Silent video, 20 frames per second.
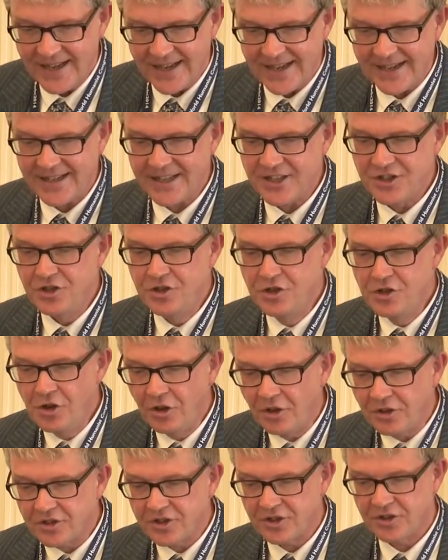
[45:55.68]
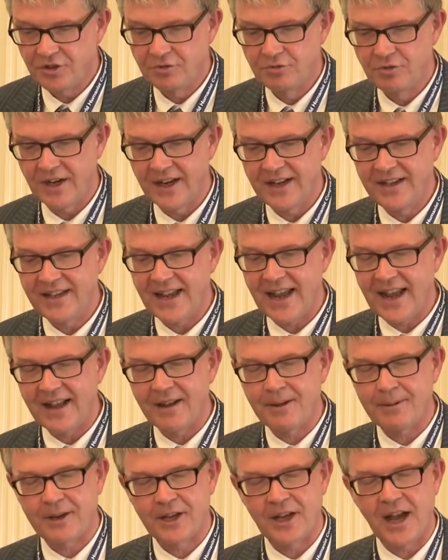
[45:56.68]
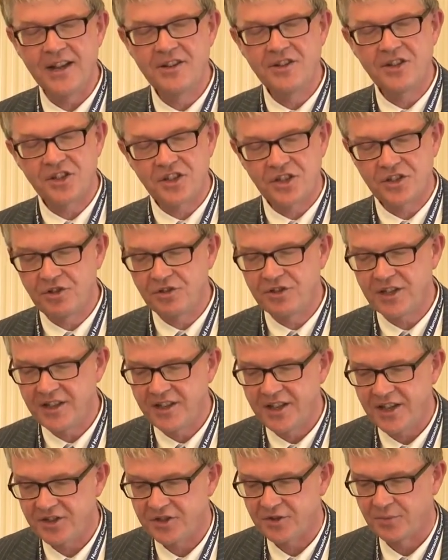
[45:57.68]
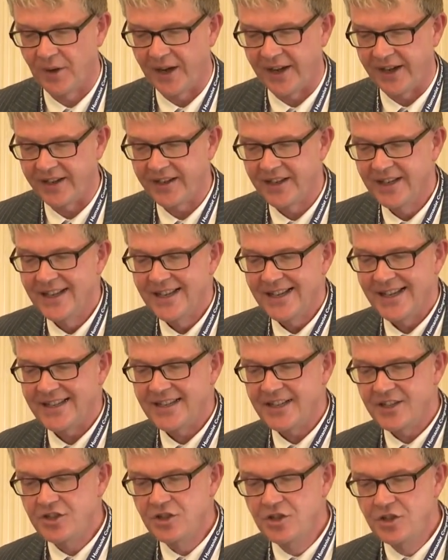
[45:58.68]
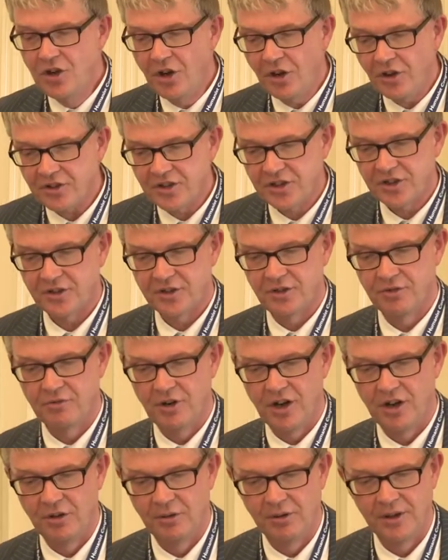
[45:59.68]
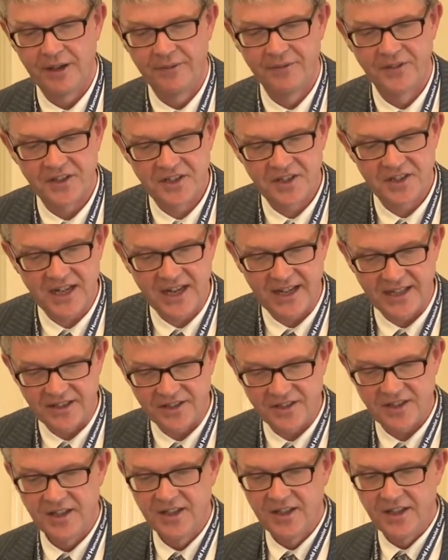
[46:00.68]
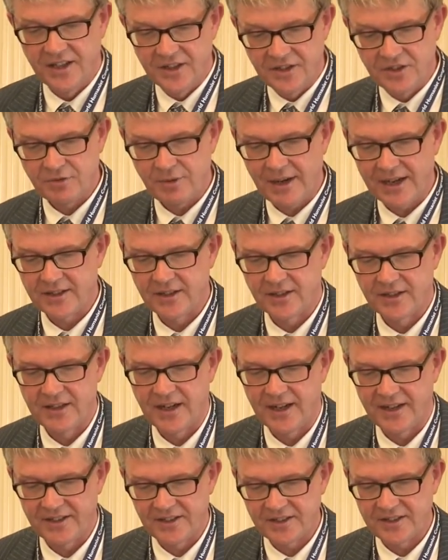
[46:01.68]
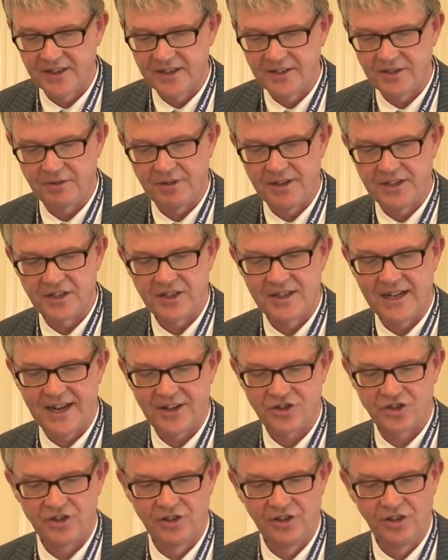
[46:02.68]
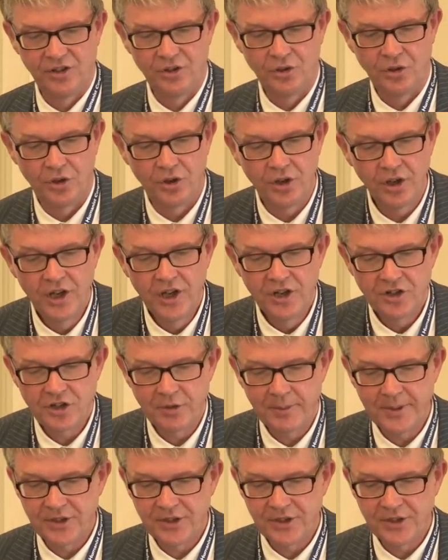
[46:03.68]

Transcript: It is not the, understood in this way, it is not the role of the state, as recognised under international law, to